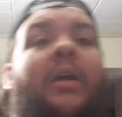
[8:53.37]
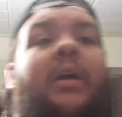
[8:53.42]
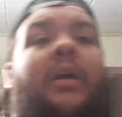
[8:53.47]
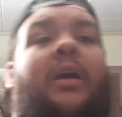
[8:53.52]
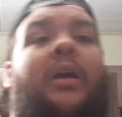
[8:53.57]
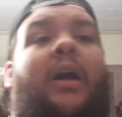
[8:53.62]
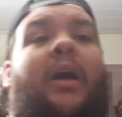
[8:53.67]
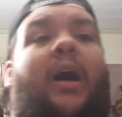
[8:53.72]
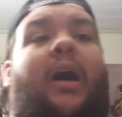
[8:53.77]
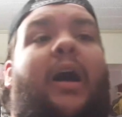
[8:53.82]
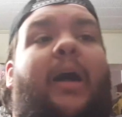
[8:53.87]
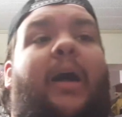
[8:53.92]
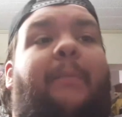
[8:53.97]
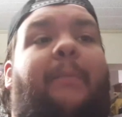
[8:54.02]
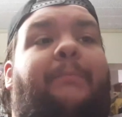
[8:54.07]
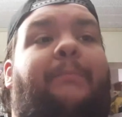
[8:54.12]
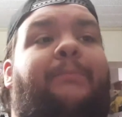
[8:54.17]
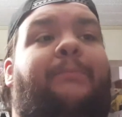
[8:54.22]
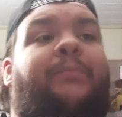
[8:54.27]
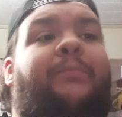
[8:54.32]
Um,
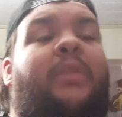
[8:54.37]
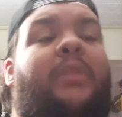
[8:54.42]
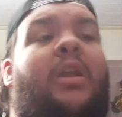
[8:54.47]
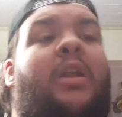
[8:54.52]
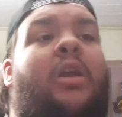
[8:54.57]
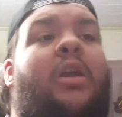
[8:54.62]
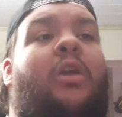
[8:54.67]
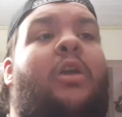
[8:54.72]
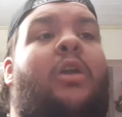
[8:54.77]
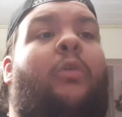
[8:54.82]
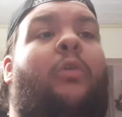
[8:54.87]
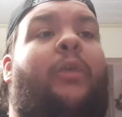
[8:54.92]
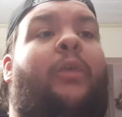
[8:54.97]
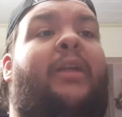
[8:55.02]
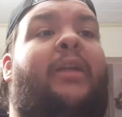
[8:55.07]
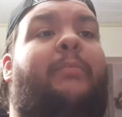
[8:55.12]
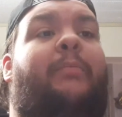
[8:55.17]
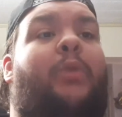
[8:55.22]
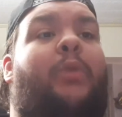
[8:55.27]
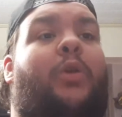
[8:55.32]
read a
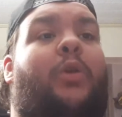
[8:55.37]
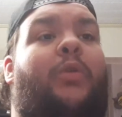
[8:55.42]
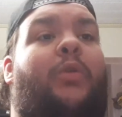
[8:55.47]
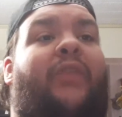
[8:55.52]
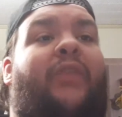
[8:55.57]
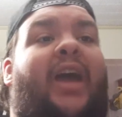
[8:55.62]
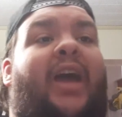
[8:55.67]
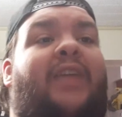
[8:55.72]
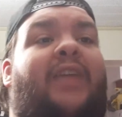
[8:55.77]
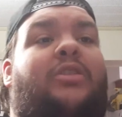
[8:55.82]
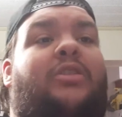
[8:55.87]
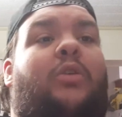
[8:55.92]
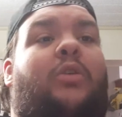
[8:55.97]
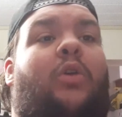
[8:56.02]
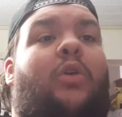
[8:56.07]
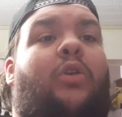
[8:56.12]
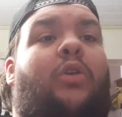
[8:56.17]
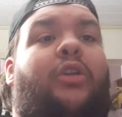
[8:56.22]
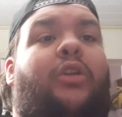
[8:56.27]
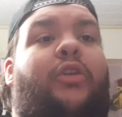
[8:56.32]
book you've had so long
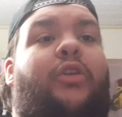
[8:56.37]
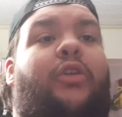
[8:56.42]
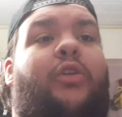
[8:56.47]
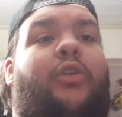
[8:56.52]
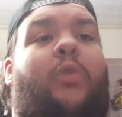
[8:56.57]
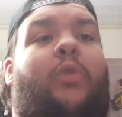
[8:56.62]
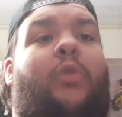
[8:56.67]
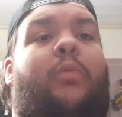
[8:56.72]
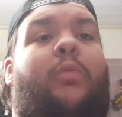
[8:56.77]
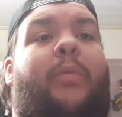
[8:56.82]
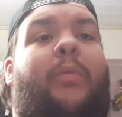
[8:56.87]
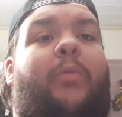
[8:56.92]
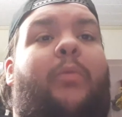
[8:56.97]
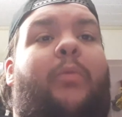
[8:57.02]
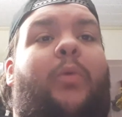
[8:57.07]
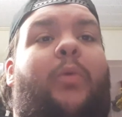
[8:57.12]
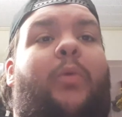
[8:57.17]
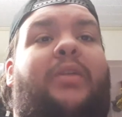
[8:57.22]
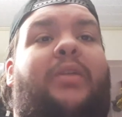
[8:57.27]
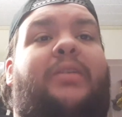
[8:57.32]
that you don't remember what
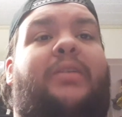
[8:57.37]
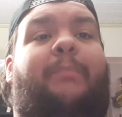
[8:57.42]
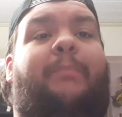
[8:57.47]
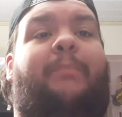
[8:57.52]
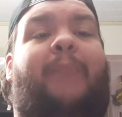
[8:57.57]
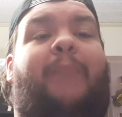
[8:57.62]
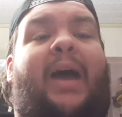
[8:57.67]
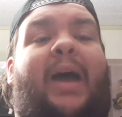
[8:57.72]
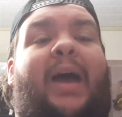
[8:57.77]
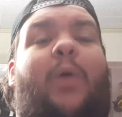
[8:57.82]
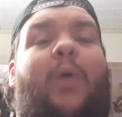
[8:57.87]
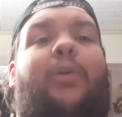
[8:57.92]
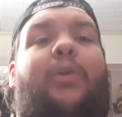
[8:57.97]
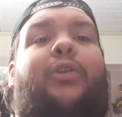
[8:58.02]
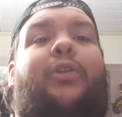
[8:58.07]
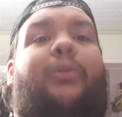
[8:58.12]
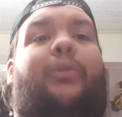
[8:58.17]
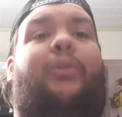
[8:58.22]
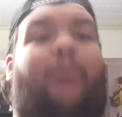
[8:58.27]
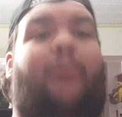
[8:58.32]
it's about.
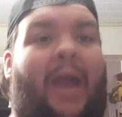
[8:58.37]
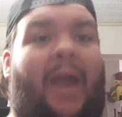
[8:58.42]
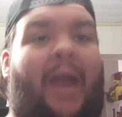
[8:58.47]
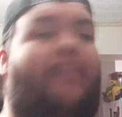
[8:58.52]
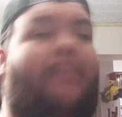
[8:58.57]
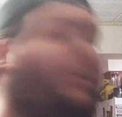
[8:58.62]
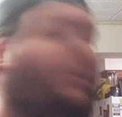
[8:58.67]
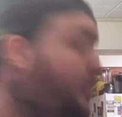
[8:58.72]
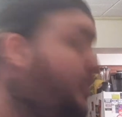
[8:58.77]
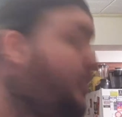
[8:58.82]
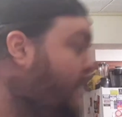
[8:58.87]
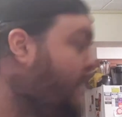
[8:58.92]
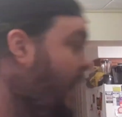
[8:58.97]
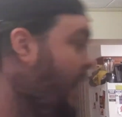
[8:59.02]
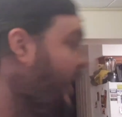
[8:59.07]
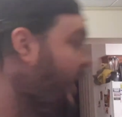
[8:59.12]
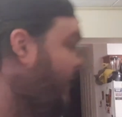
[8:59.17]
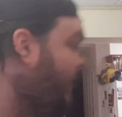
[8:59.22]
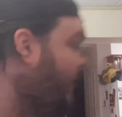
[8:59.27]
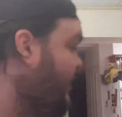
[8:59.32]
Crap! I just had
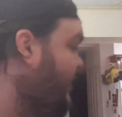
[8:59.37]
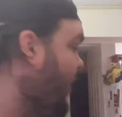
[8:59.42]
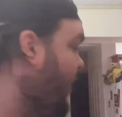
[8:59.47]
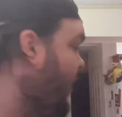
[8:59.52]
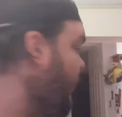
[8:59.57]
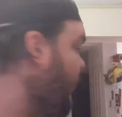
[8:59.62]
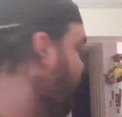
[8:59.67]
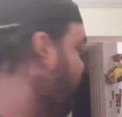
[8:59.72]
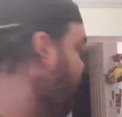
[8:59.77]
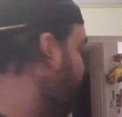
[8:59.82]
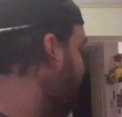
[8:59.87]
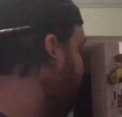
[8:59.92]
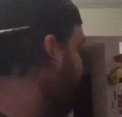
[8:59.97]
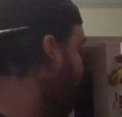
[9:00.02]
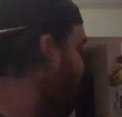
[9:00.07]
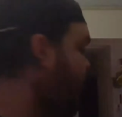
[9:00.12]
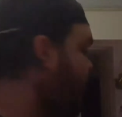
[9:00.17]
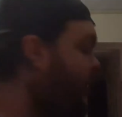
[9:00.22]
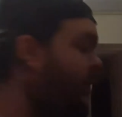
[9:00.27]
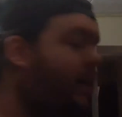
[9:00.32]
this out here.
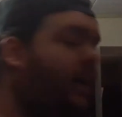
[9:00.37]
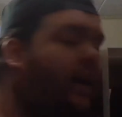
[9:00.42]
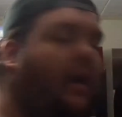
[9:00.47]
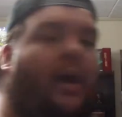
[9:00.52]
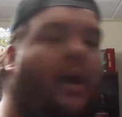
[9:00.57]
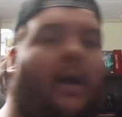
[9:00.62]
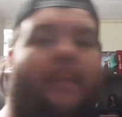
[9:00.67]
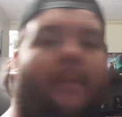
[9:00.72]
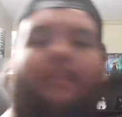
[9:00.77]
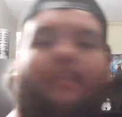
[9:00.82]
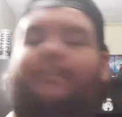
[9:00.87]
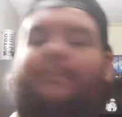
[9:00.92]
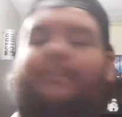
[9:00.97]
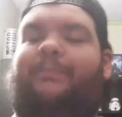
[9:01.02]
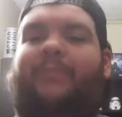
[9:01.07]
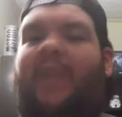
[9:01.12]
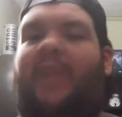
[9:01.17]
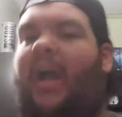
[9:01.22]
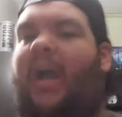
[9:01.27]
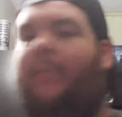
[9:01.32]
Um,
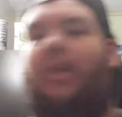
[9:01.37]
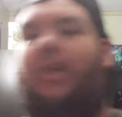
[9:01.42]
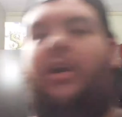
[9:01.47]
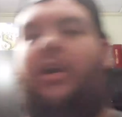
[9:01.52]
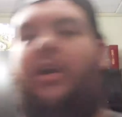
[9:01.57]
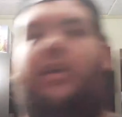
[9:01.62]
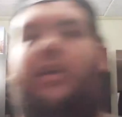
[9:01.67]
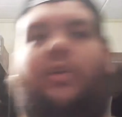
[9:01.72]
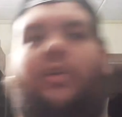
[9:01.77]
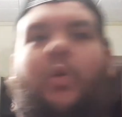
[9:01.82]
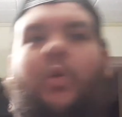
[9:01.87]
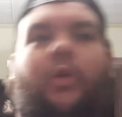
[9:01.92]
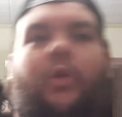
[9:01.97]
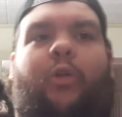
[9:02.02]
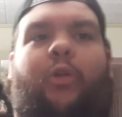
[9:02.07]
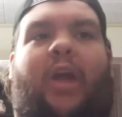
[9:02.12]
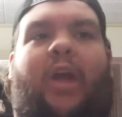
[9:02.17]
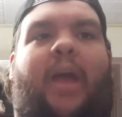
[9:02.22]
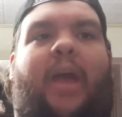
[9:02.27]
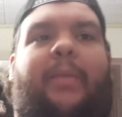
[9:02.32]
I'm not gonna go
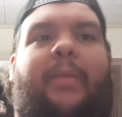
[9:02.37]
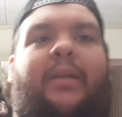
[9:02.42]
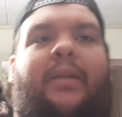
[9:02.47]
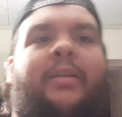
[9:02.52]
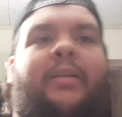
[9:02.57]
grab it.